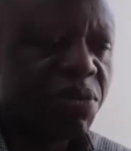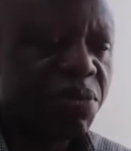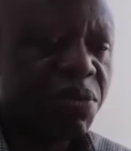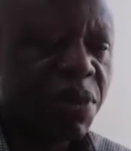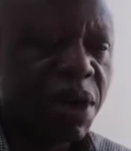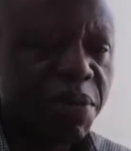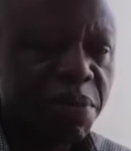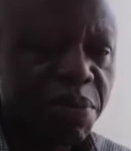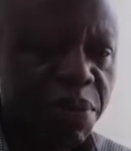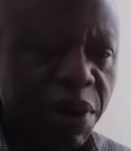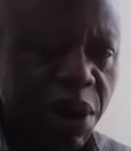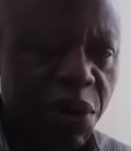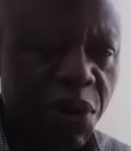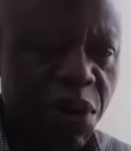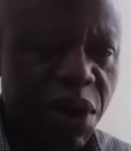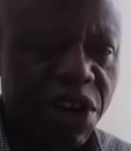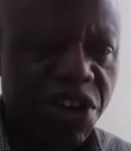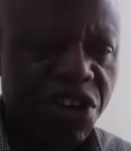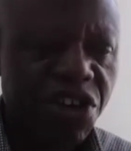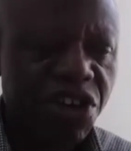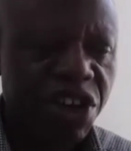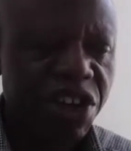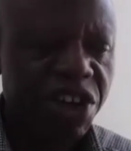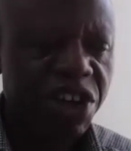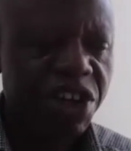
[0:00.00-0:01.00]
manpower
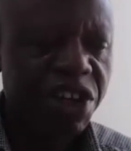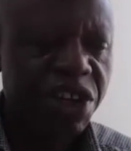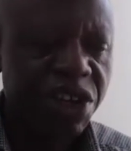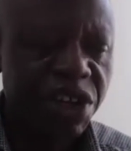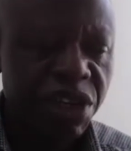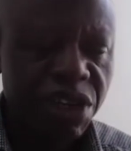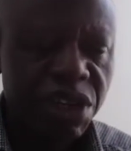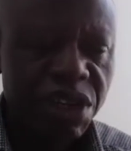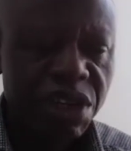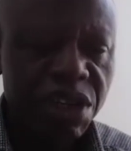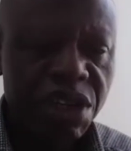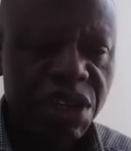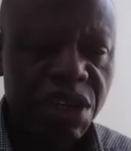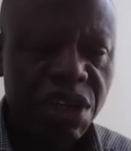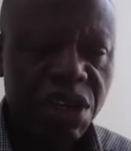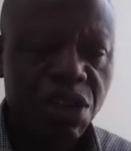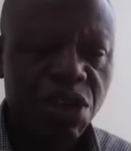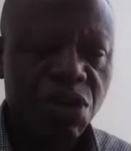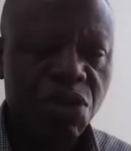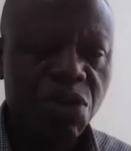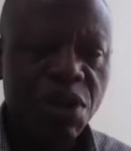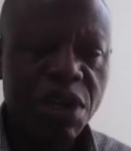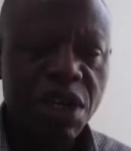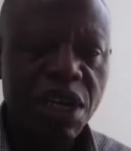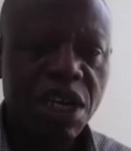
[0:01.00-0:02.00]
training,
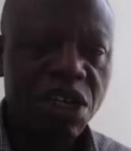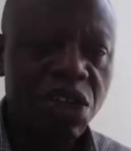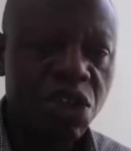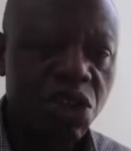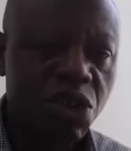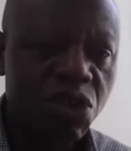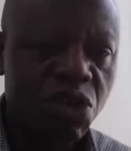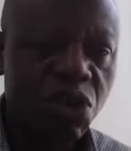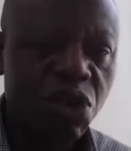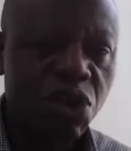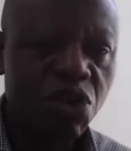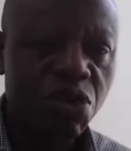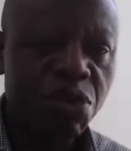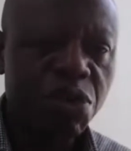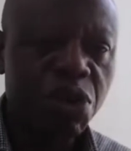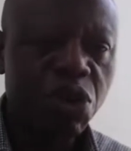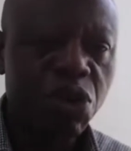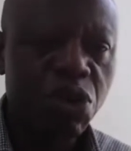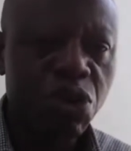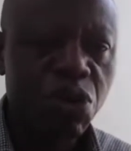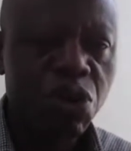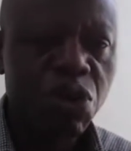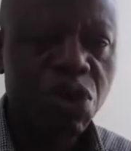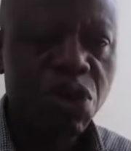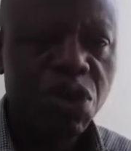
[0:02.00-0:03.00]
that is going to be
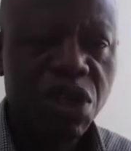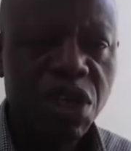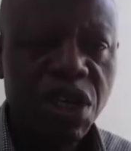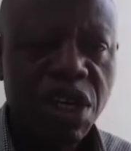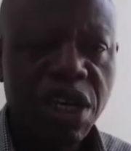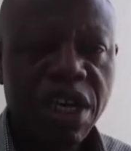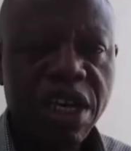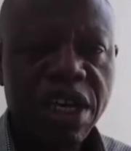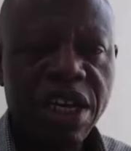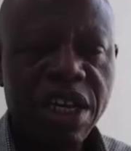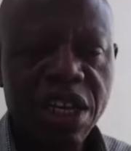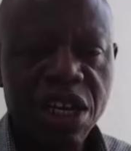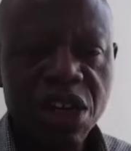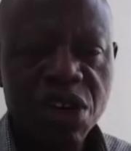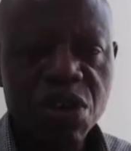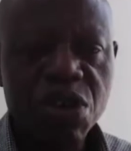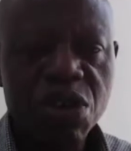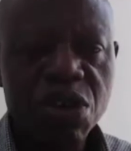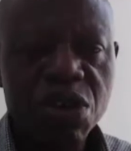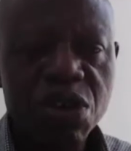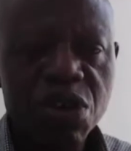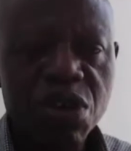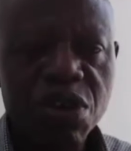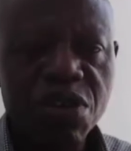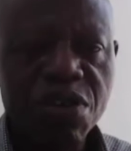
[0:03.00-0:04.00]
used in the
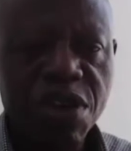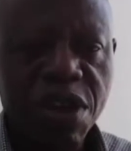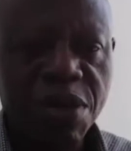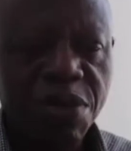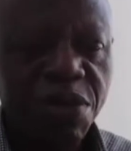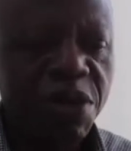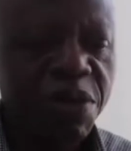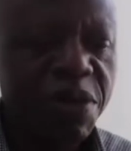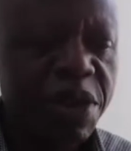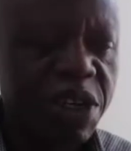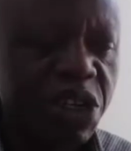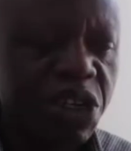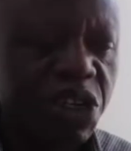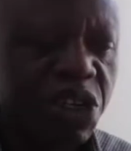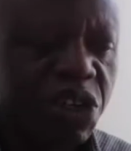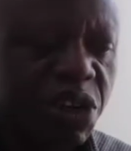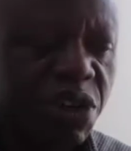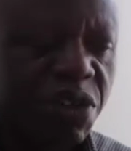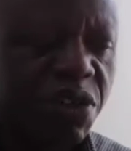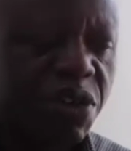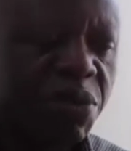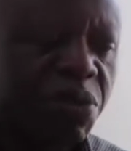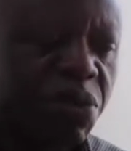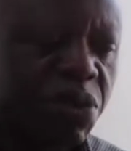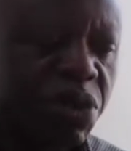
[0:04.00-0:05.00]
course of the
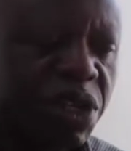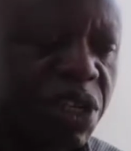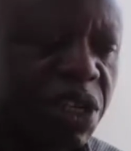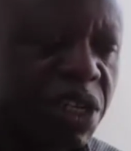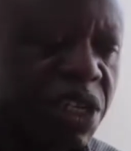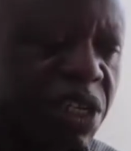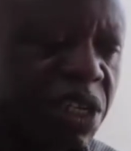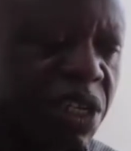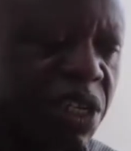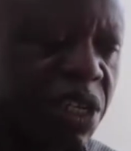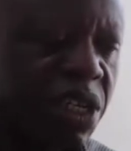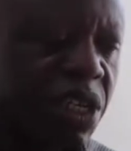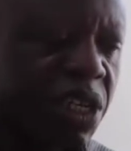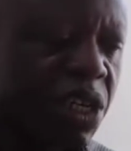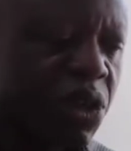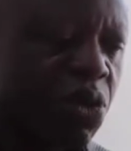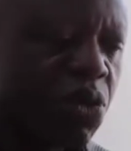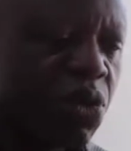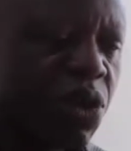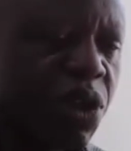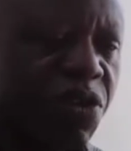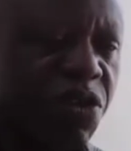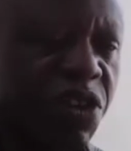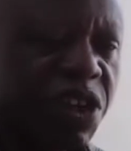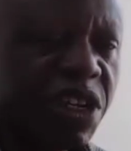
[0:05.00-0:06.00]
implementation of the project,
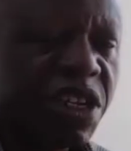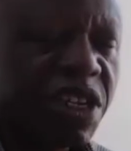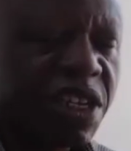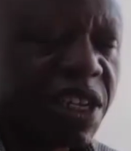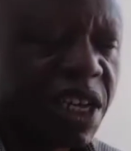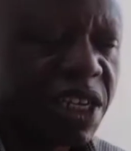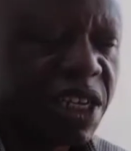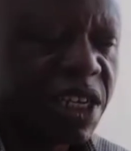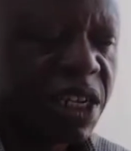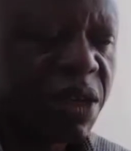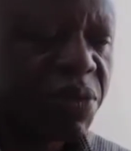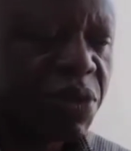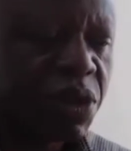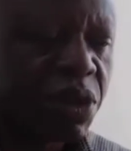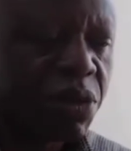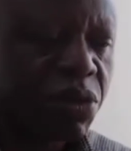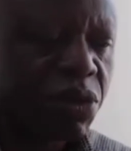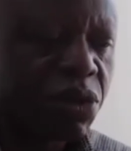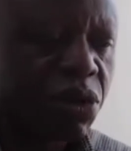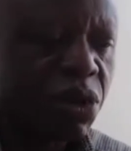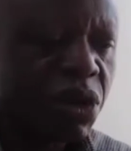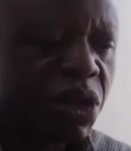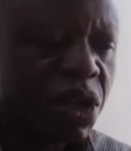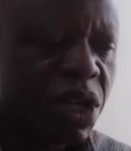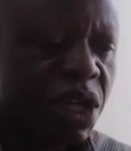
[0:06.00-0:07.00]
if it is
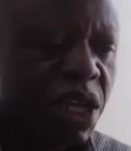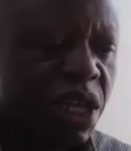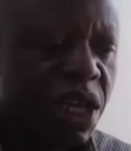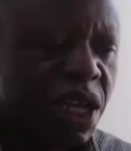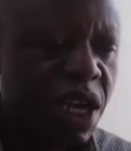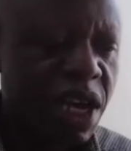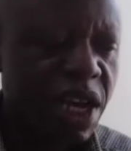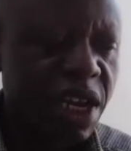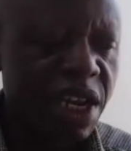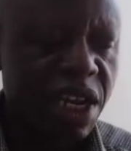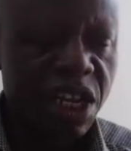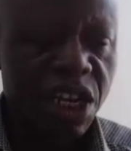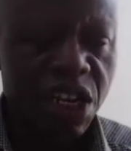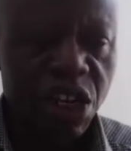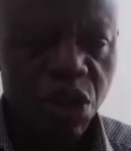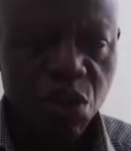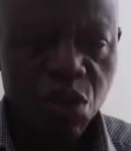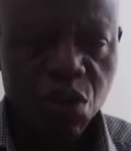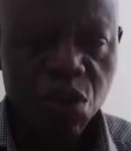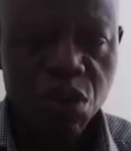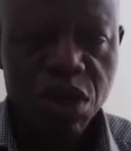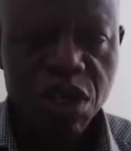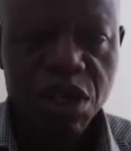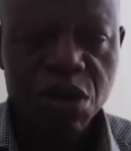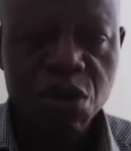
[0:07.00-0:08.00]
acceptable, and
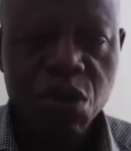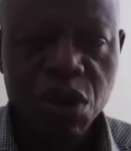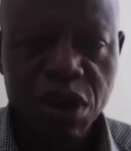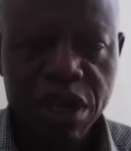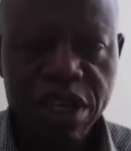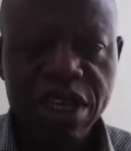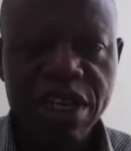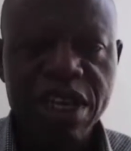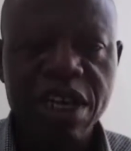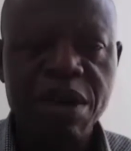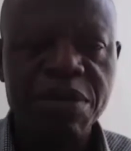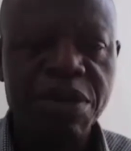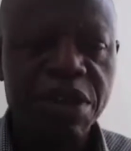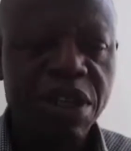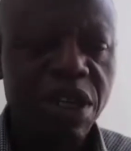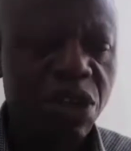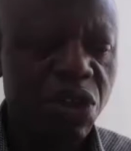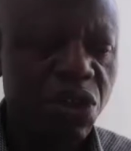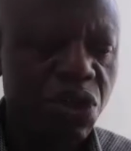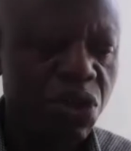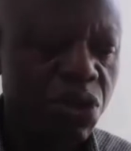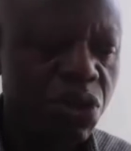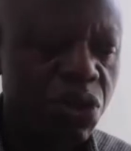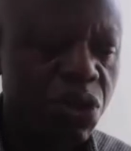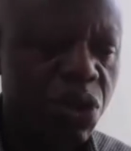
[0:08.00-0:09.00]
the working capital
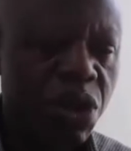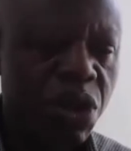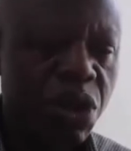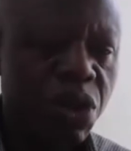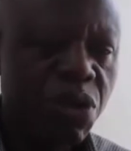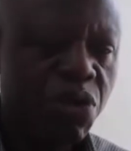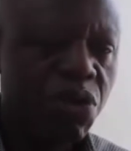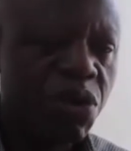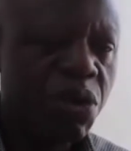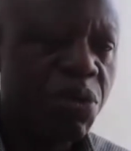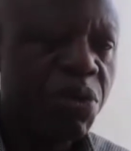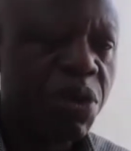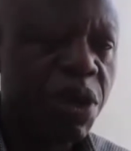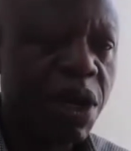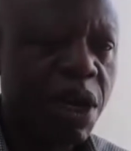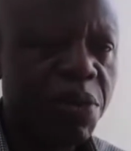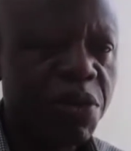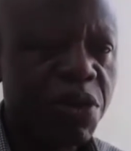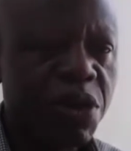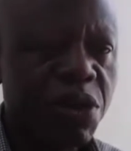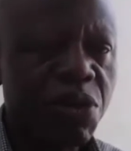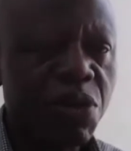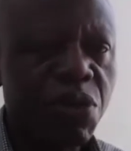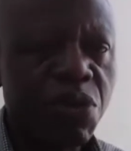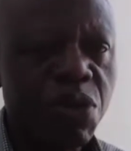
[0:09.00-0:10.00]
too. We
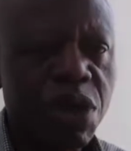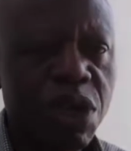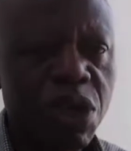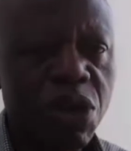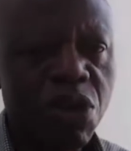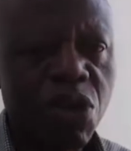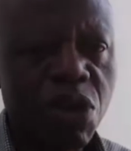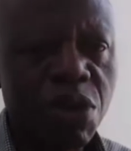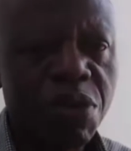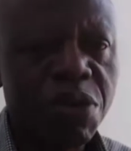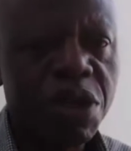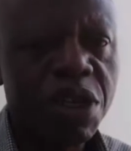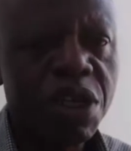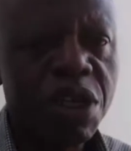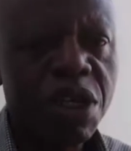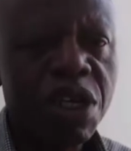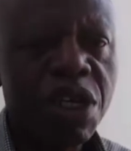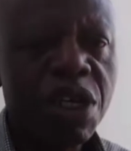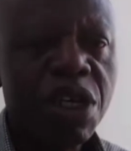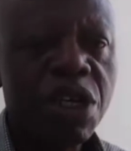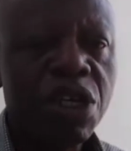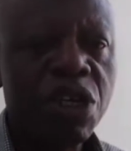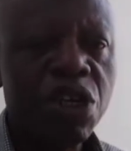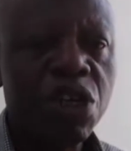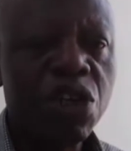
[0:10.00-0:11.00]
coming
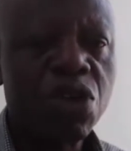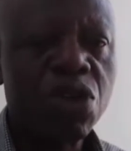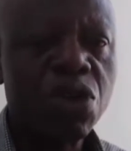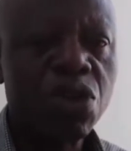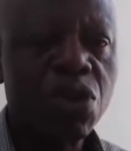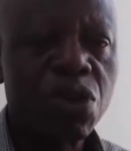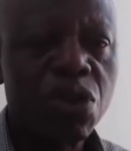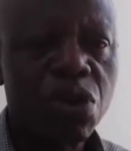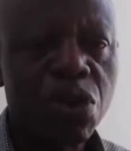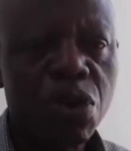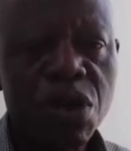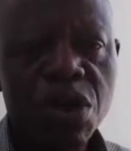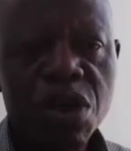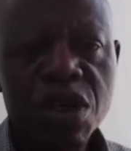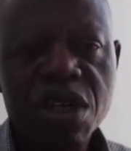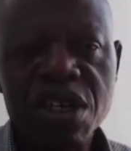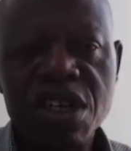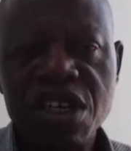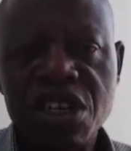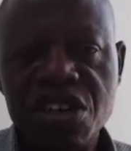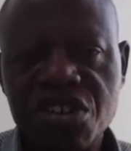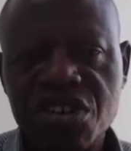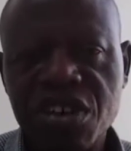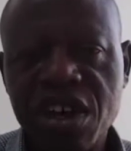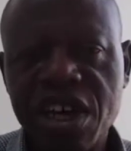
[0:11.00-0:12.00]
into
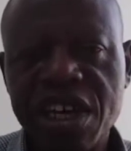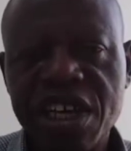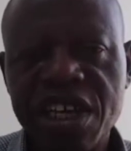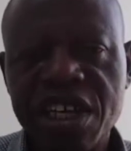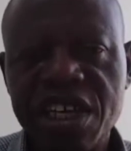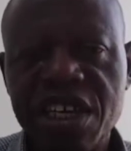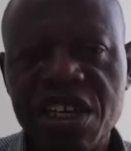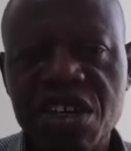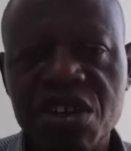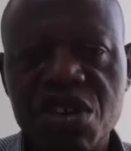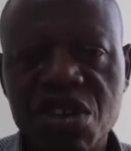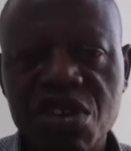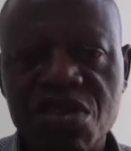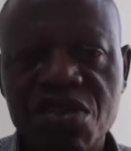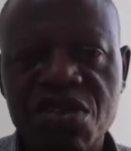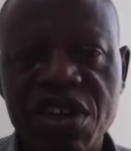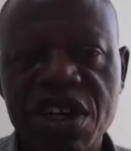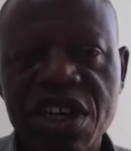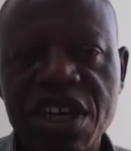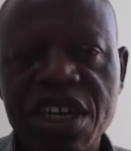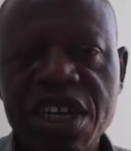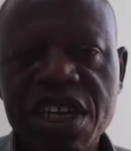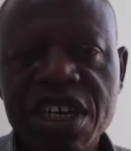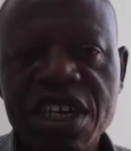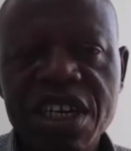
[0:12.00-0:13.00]
the tracking of
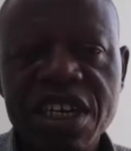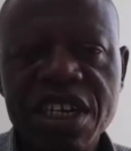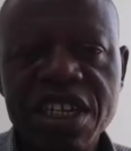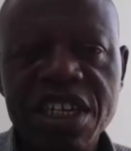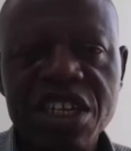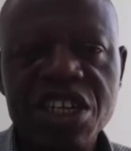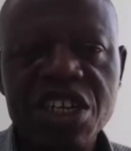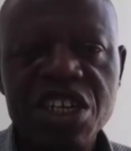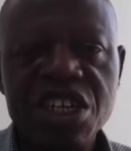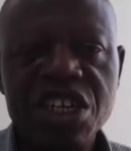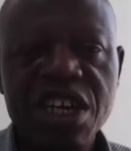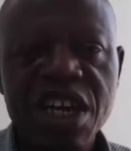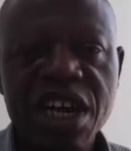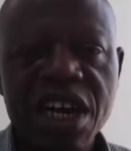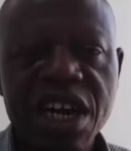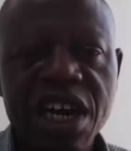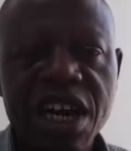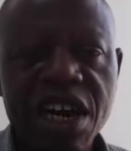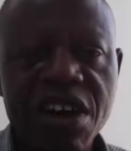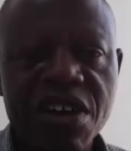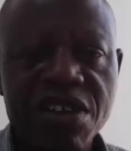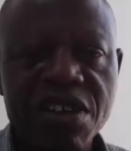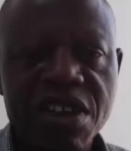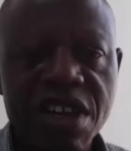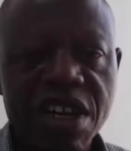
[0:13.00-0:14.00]
the initial
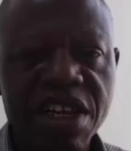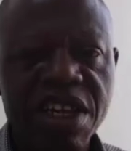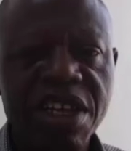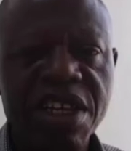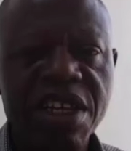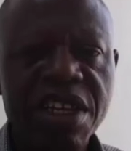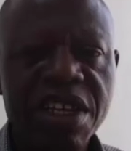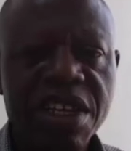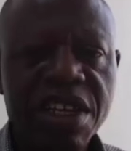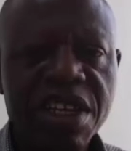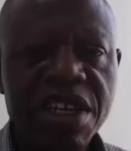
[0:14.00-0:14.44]
outlay.